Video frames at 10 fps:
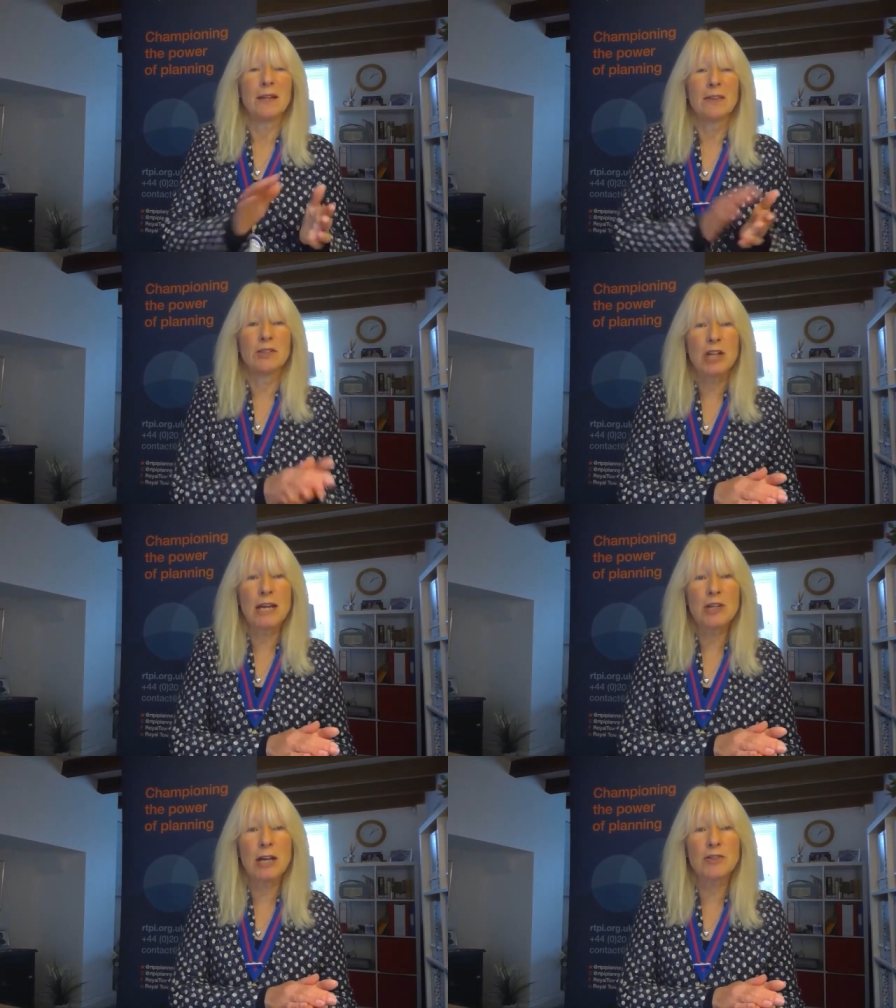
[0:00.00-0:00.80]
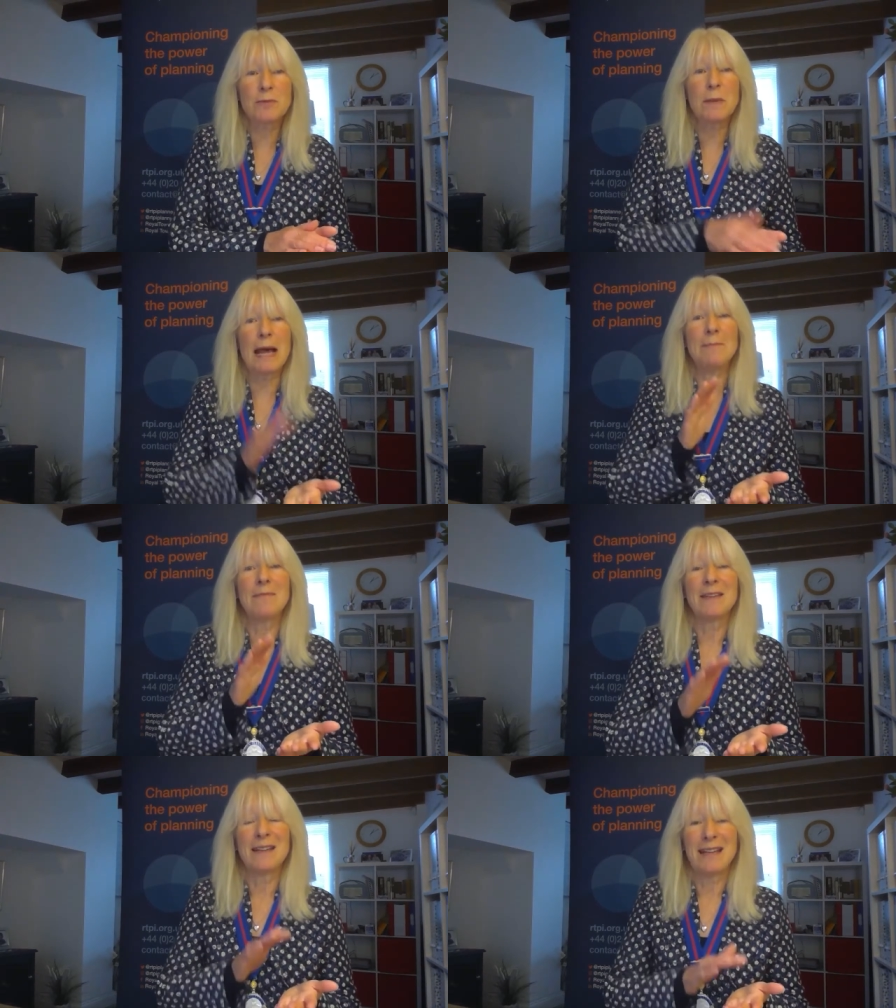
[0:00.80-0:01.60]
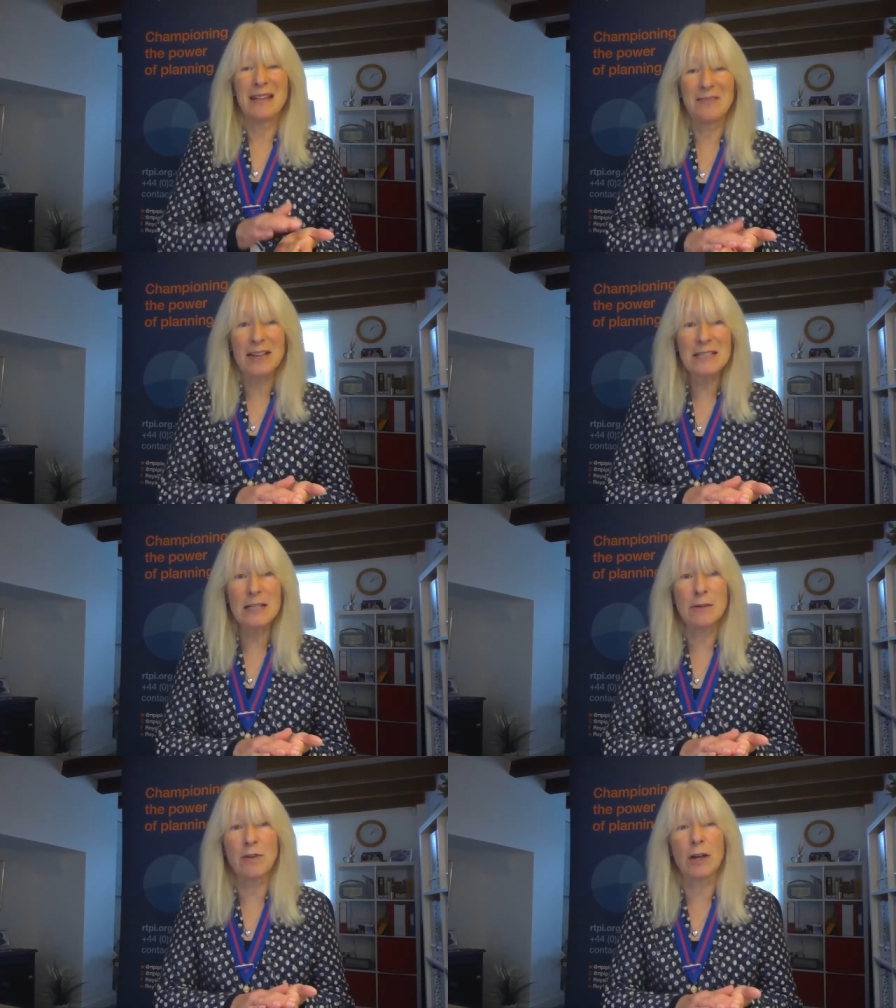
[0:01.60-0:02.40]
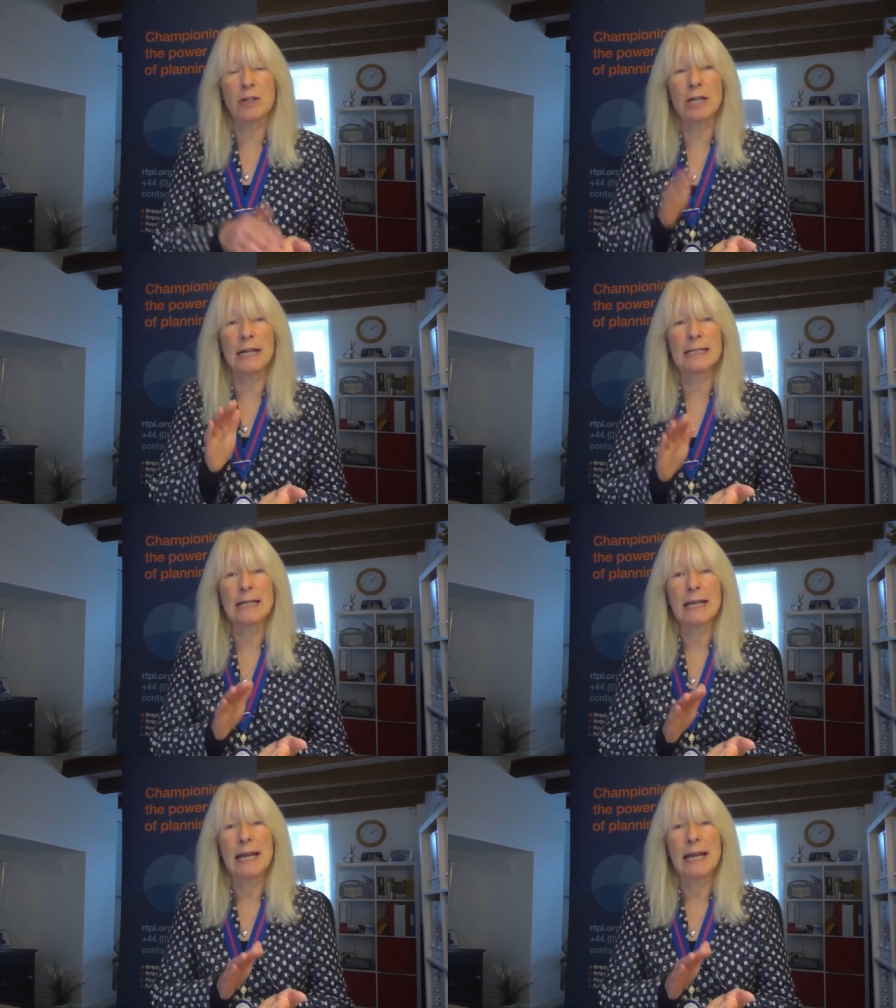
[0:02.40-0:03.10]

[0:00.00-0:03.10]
The Change Action Plan, Investing in Volunteers,